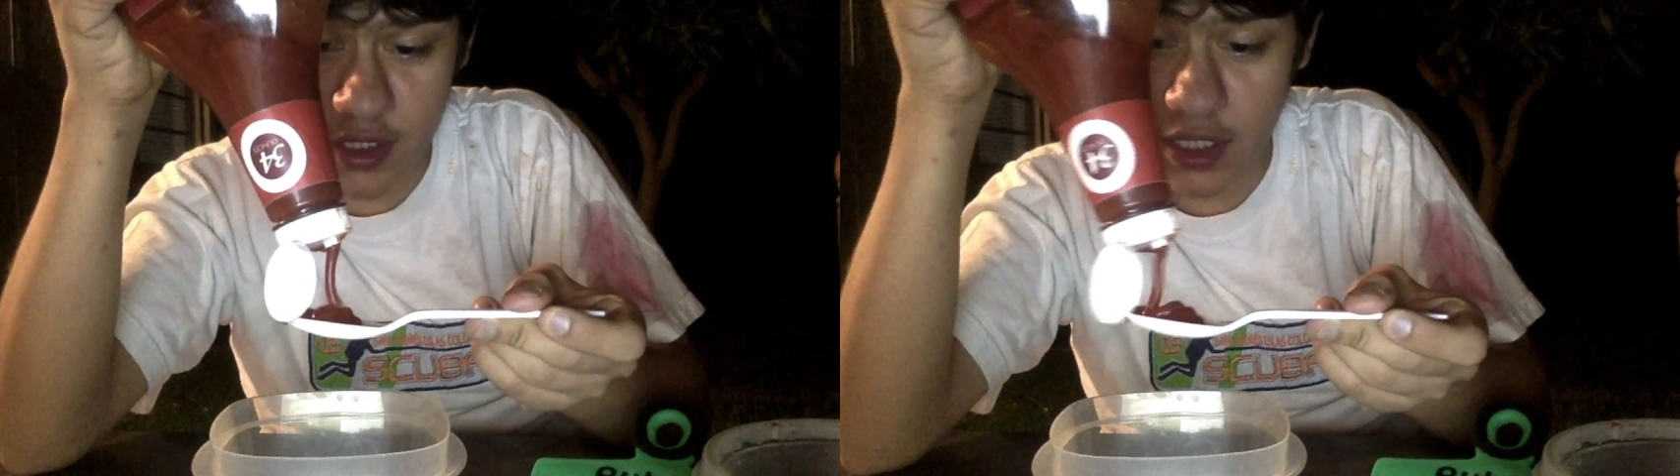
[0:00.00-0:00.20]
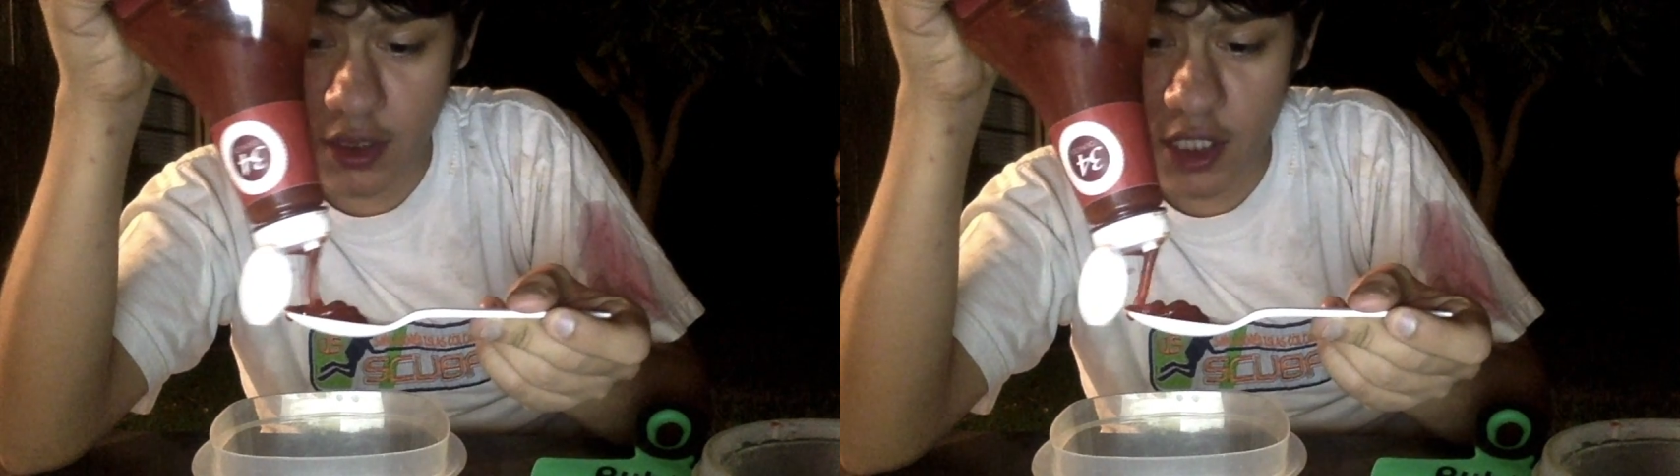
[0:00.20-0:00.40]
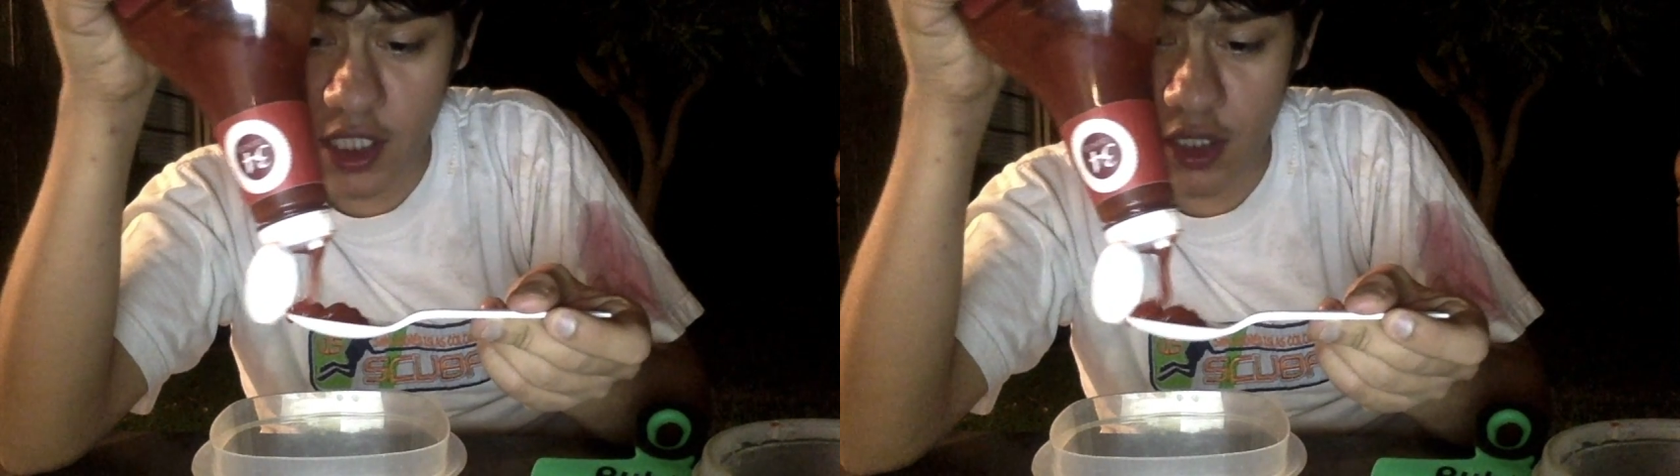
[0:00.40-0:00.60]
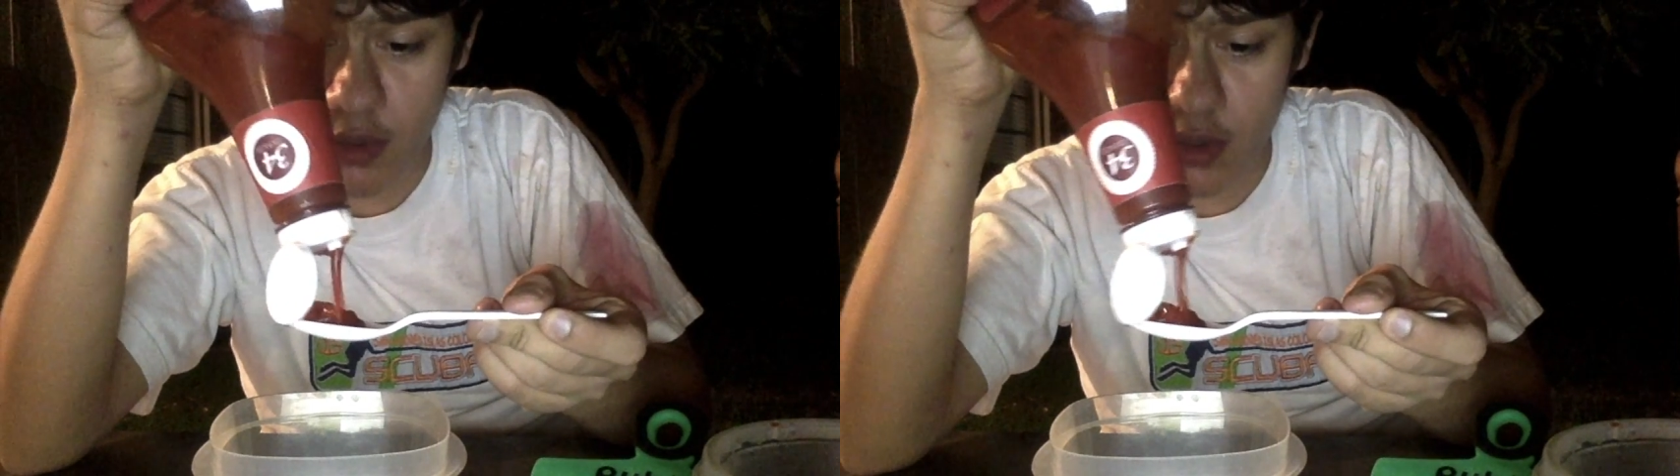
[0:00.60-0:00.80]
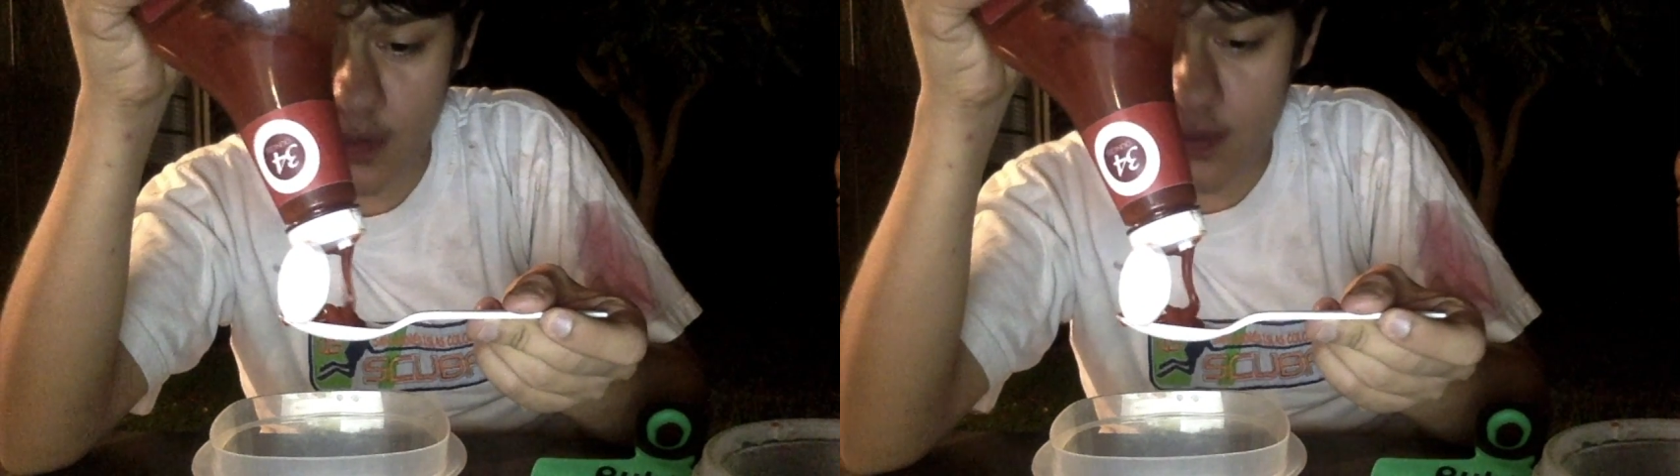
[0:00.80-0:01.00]
again, lucky
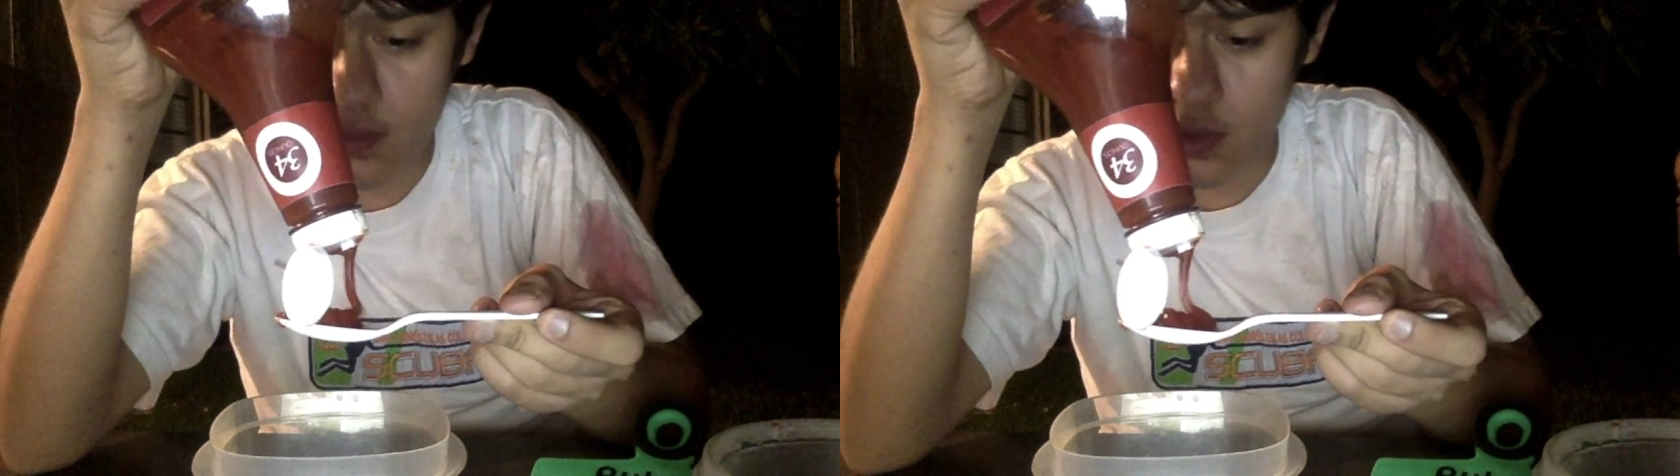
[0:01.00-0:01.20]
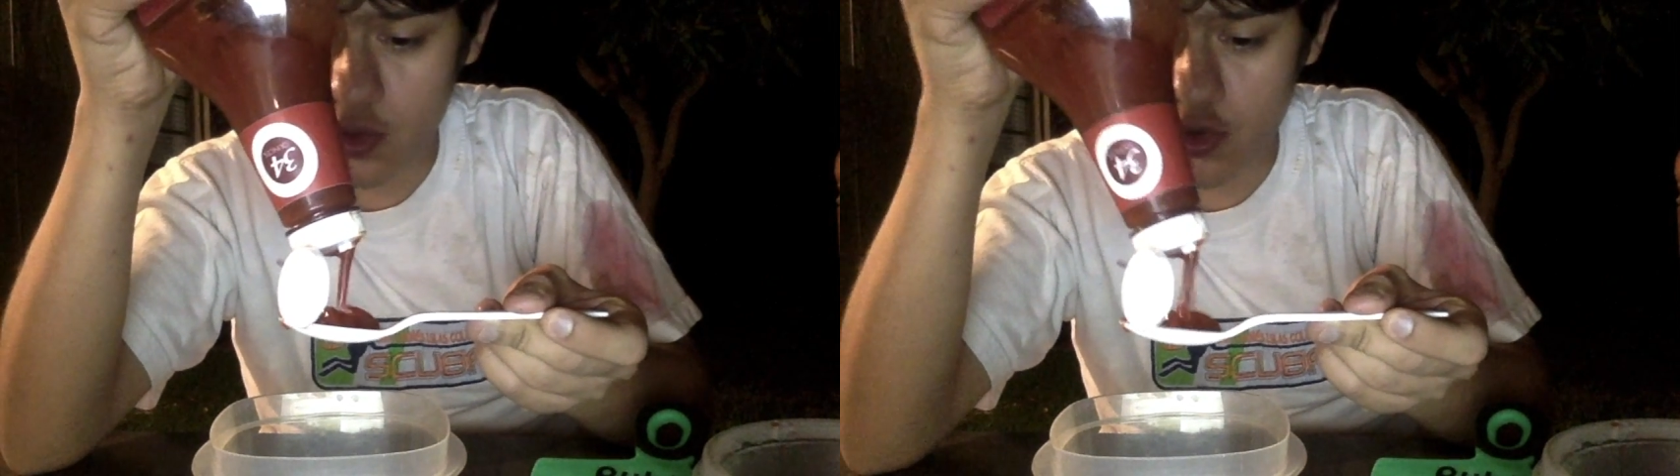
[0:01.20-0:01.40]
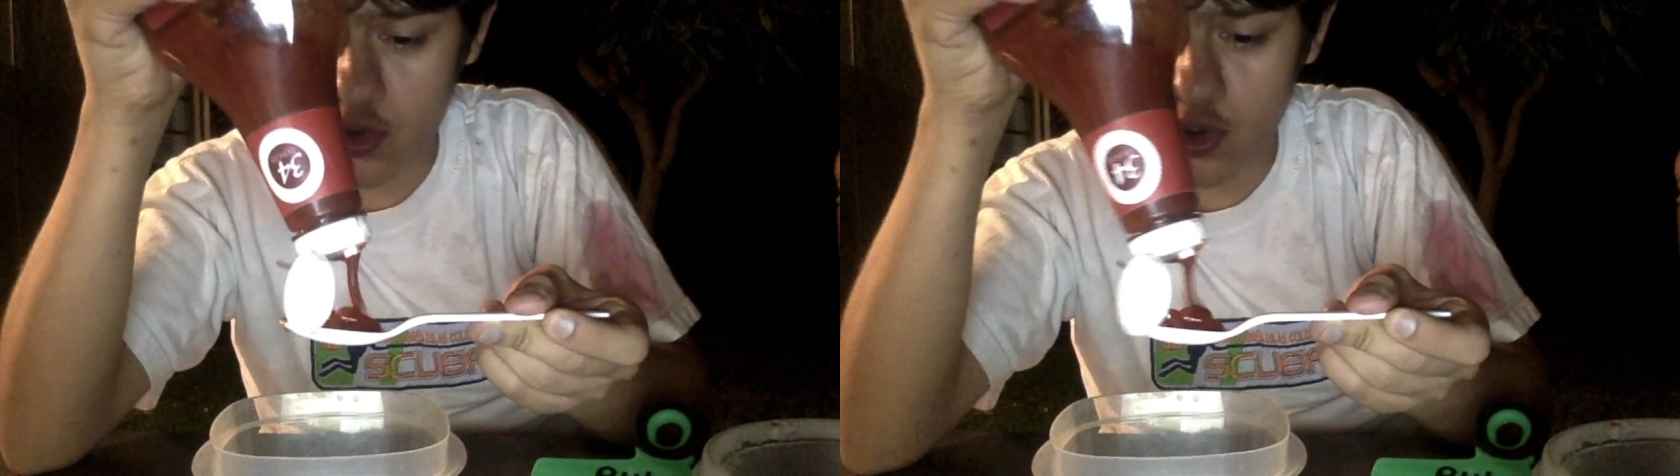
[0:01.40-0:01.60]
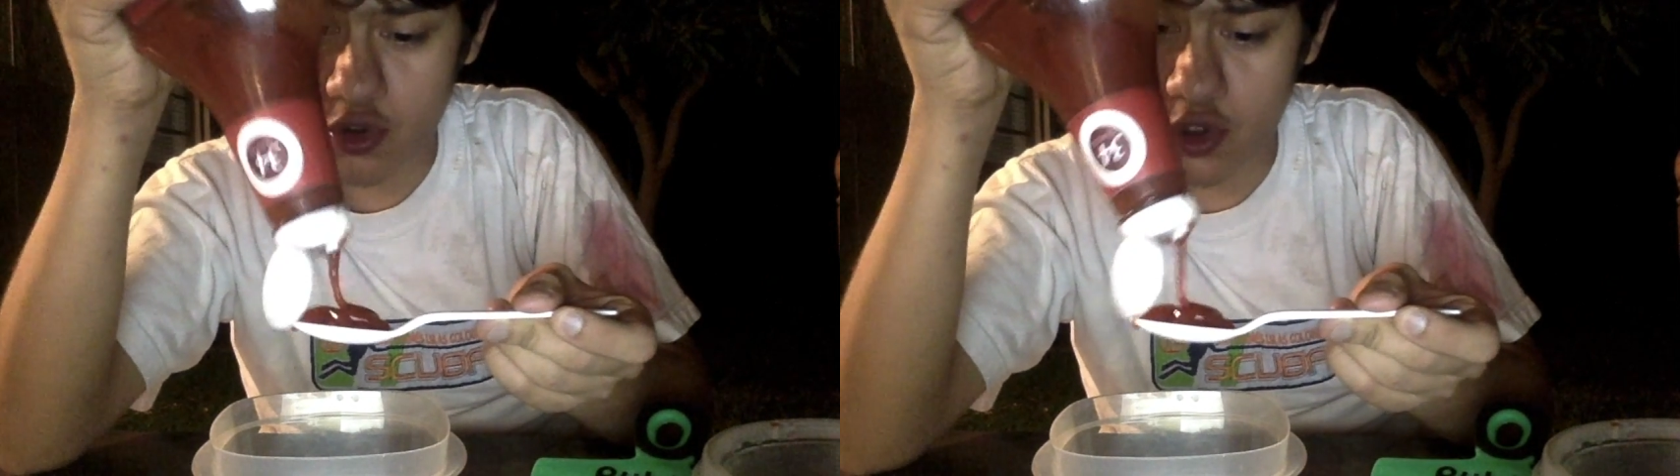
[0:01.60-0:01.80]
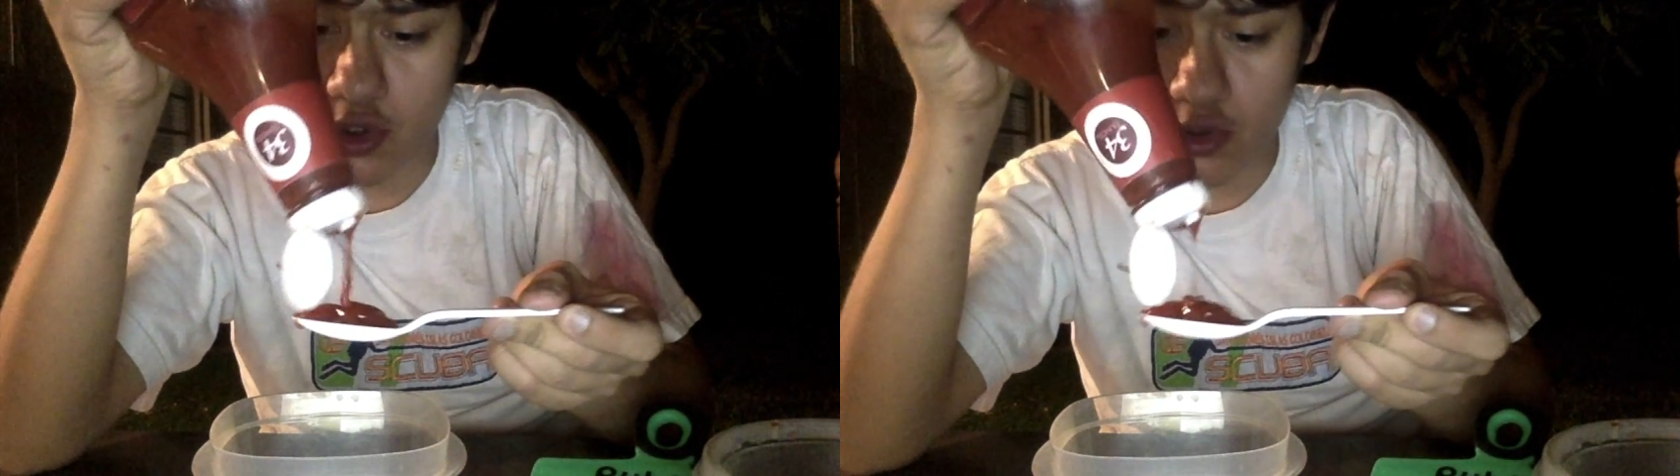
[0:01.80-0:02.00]
number.
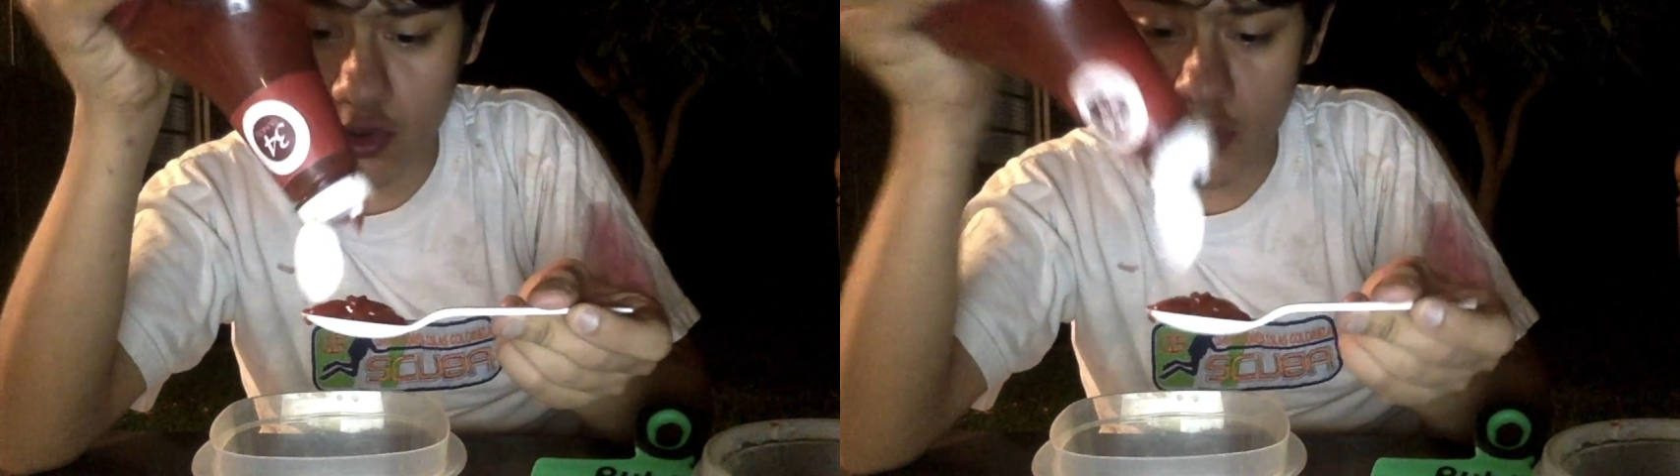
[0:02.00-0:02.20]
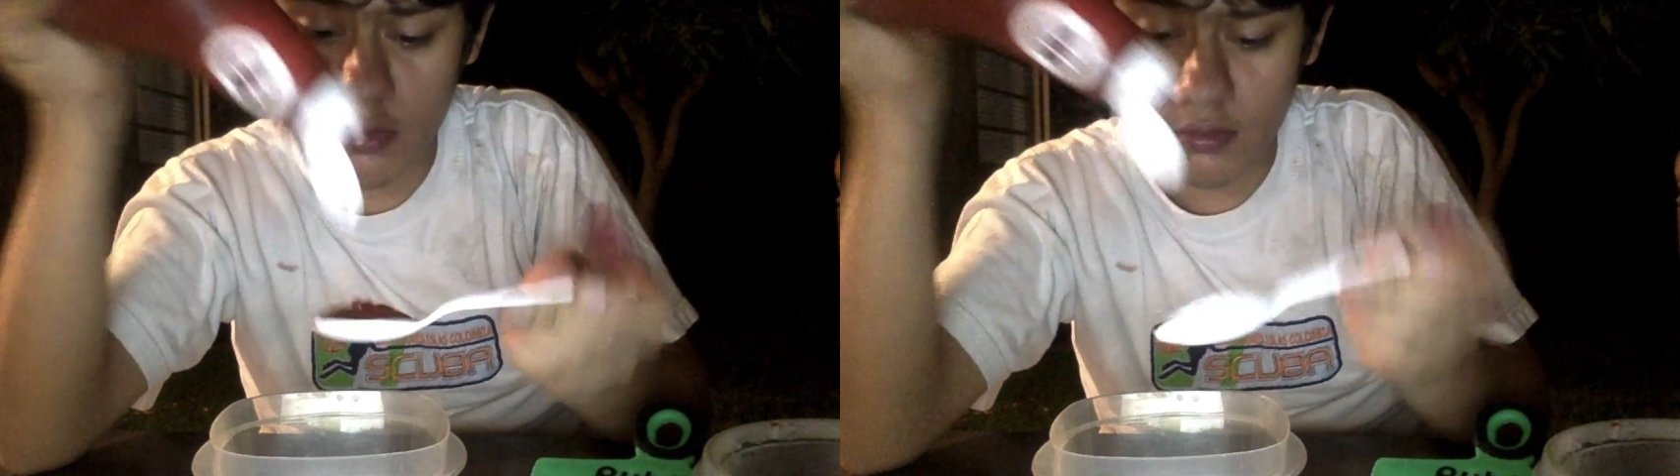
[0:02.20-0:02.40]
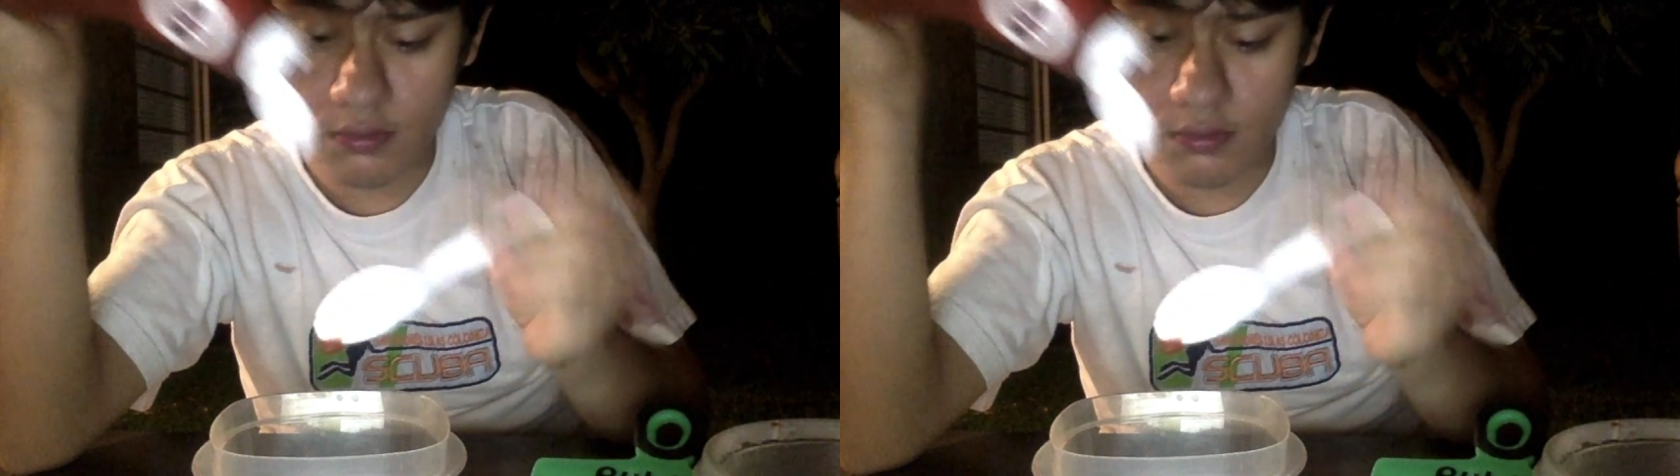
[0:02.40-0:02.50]
2.